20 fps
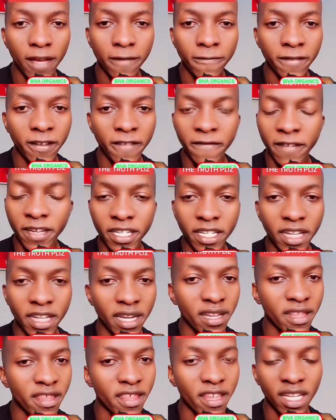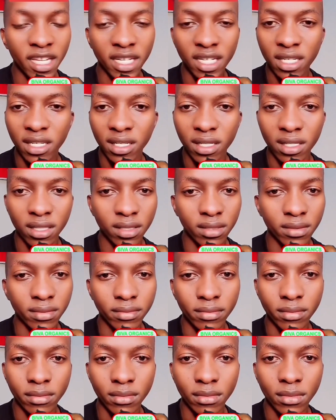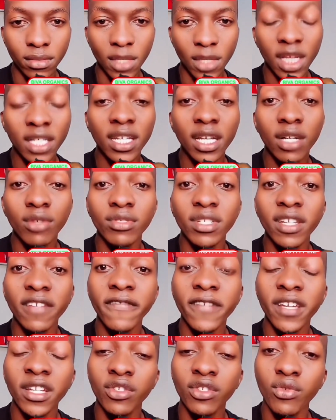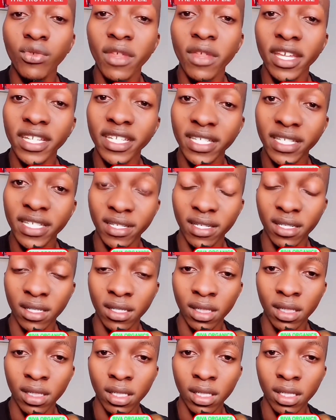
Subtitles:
I have never done that. And I'll never do that.